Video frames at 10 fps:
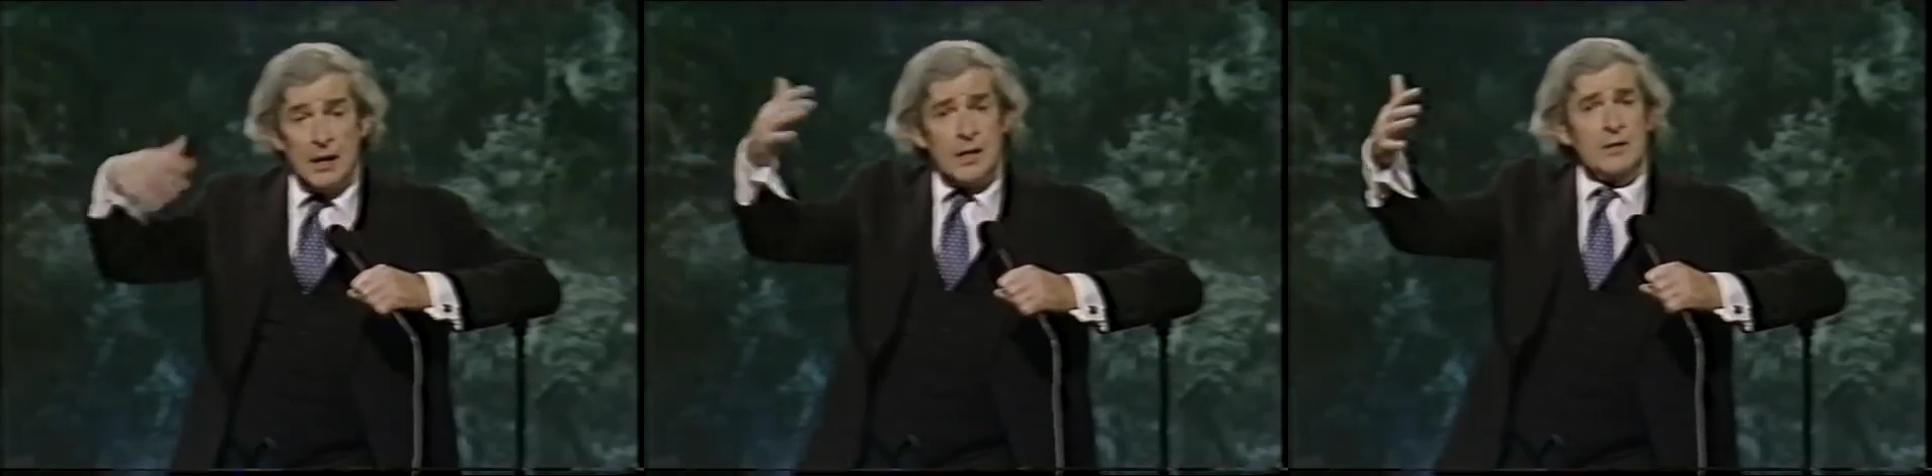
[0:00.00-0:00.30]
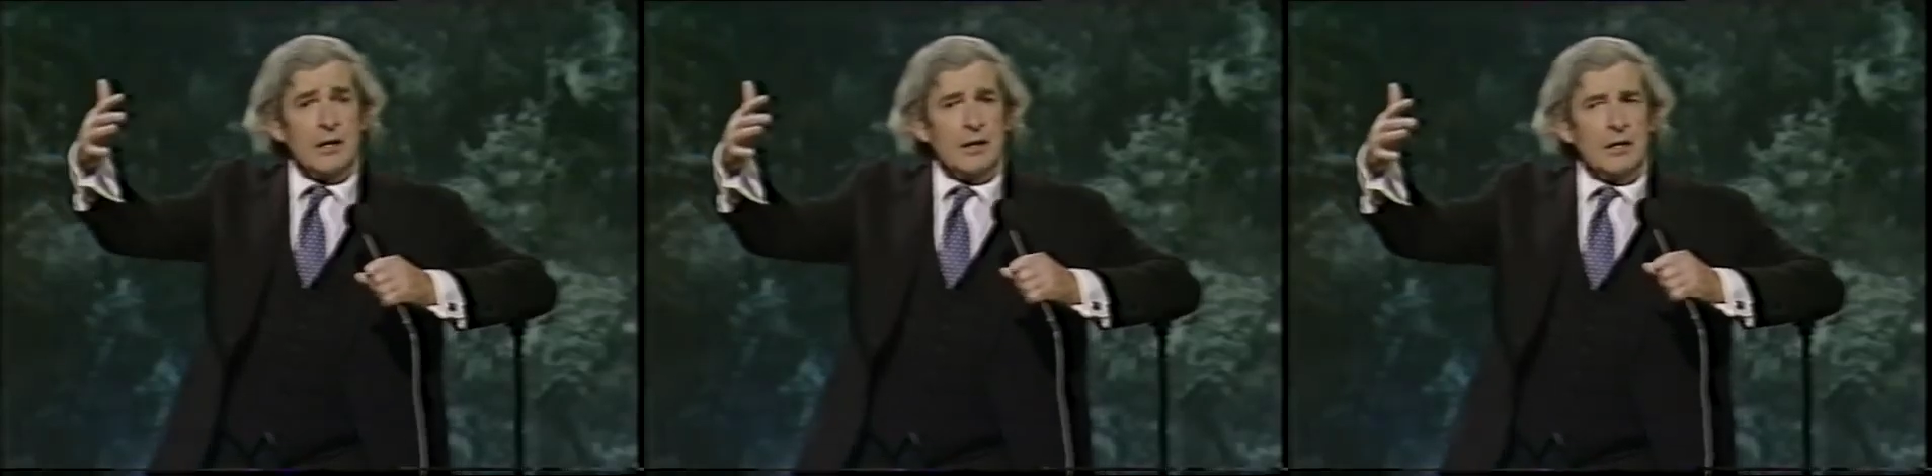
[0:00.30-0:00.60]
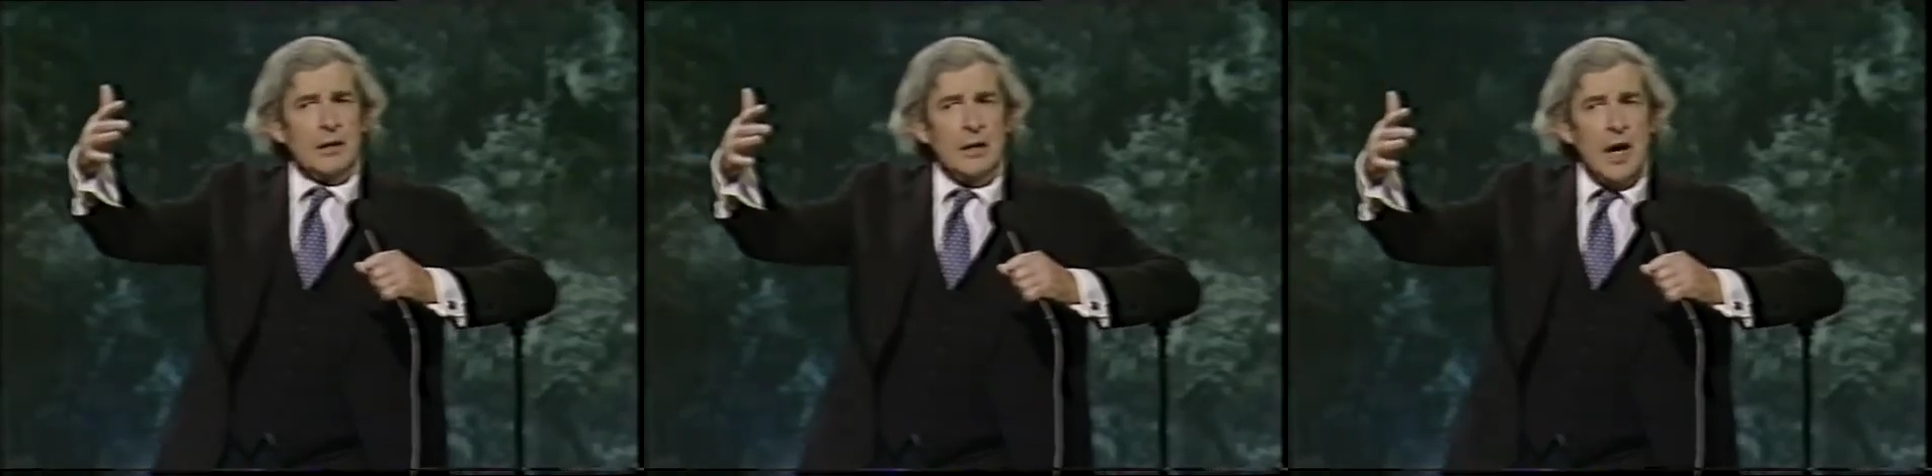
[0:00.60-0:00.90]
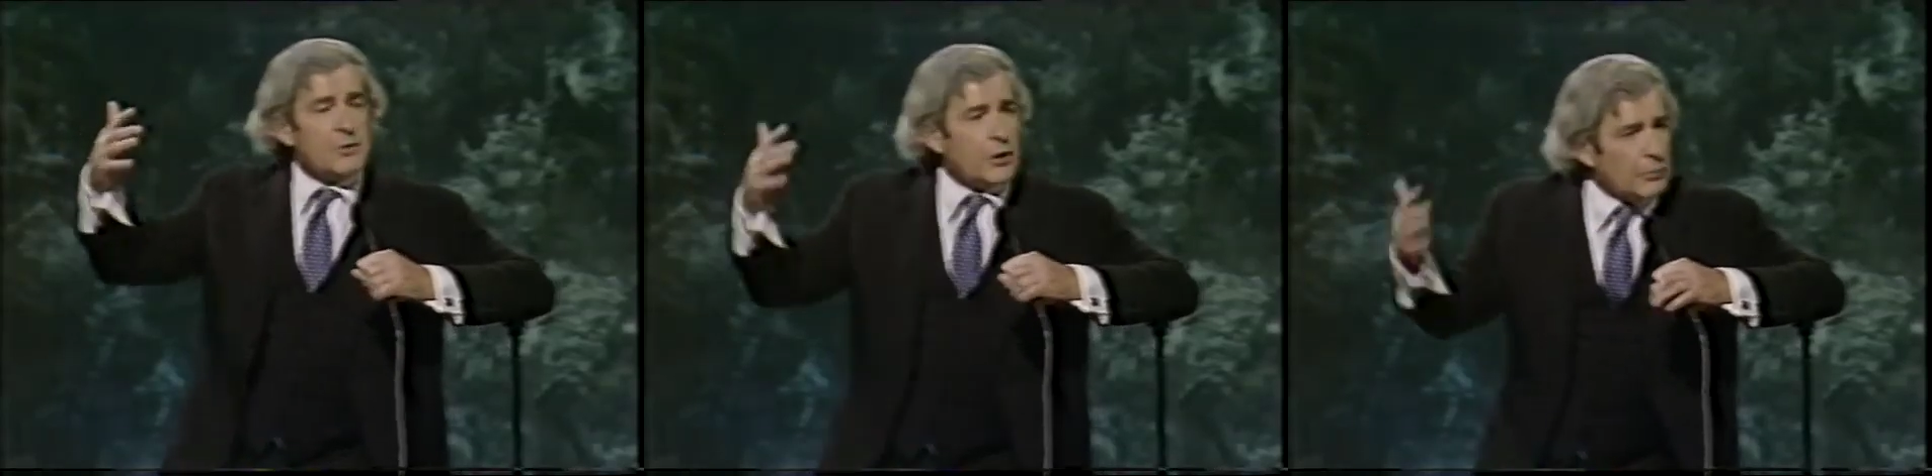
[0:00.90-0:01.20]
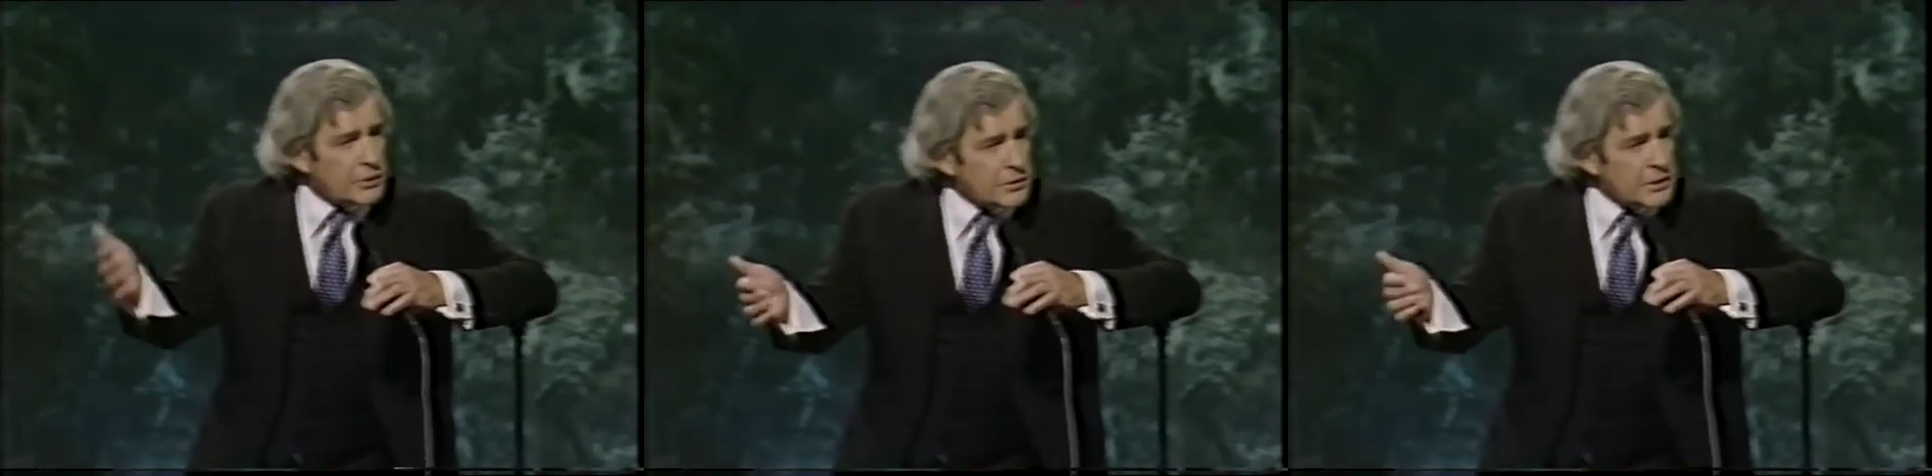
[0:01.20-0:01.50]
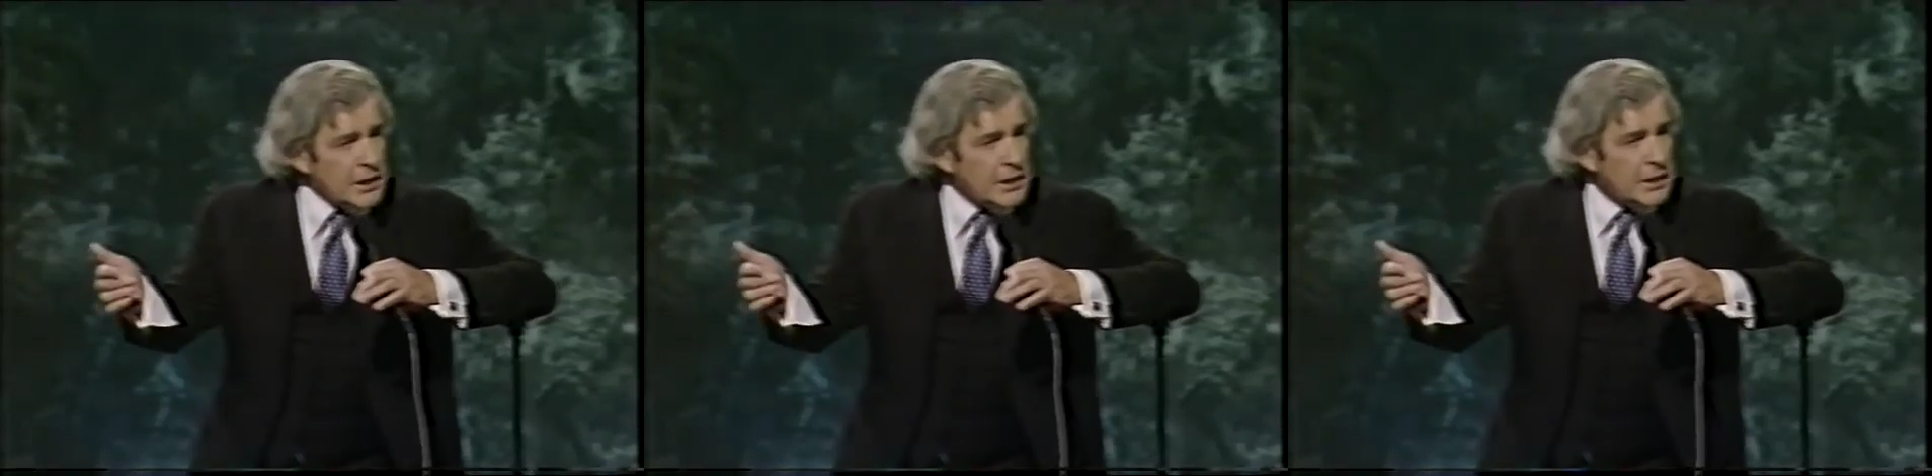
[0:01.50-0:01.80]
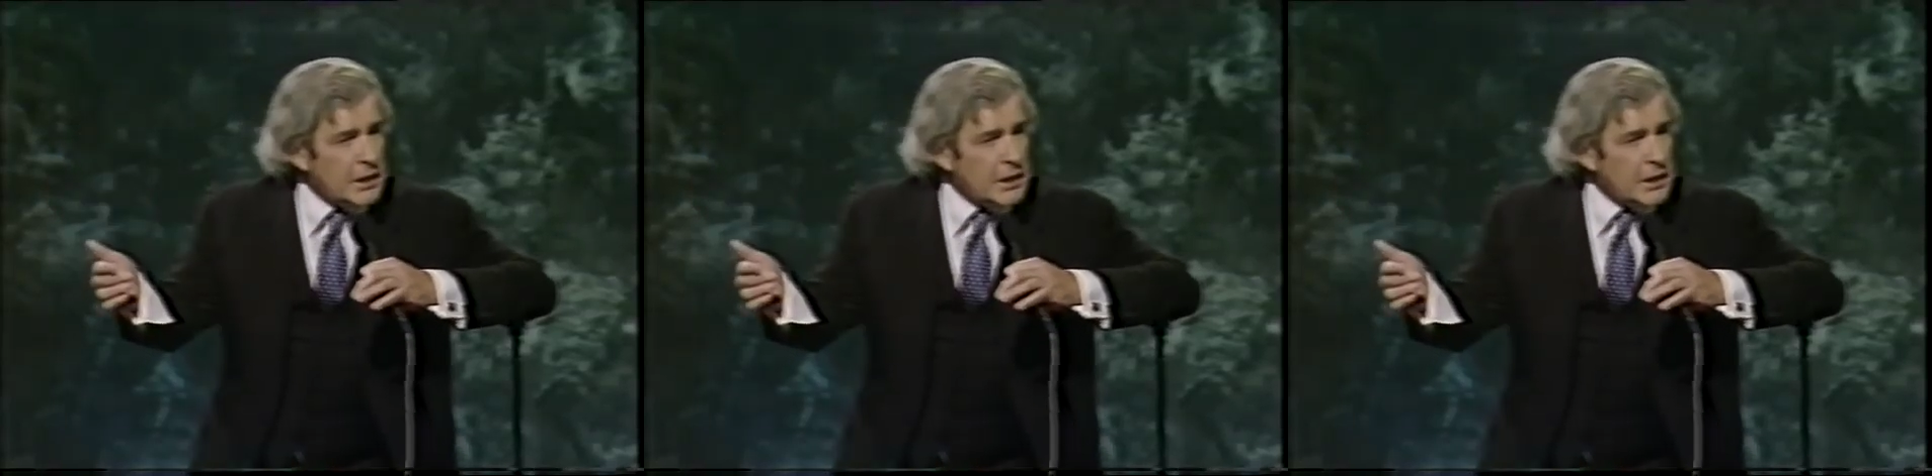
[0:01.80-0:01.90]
And they'll say things like, I'm sorry, what did you say?